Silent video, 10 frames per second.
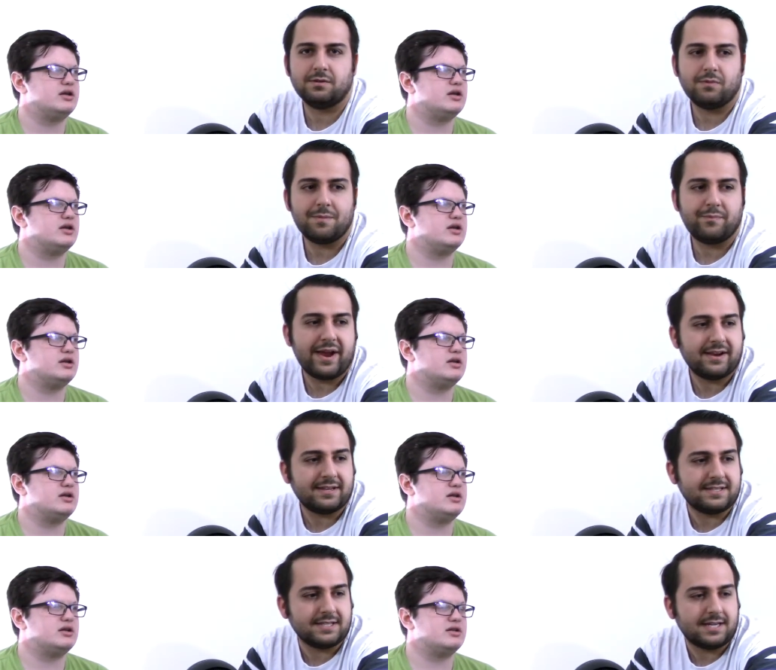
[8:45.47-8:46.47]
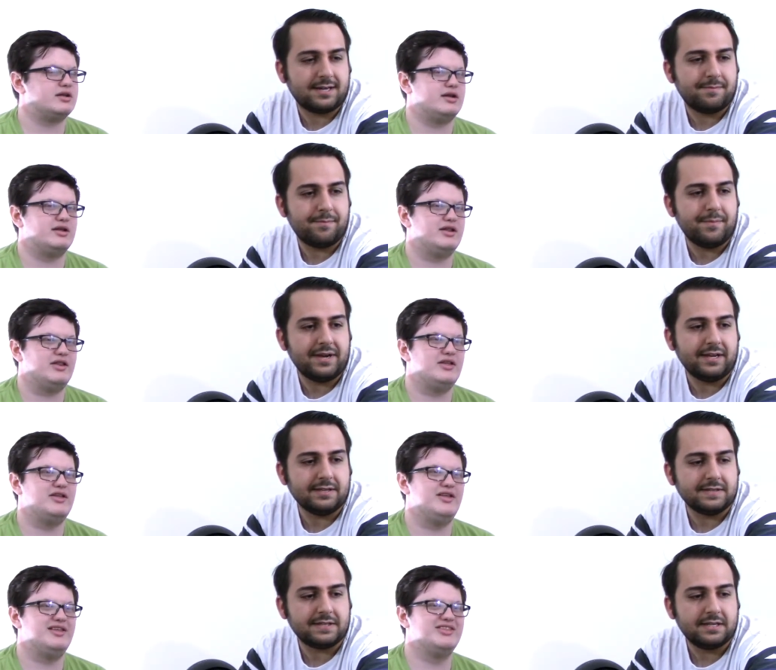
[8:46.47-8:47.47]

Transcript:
Speaker 1: the Wet Bandits uh, minions.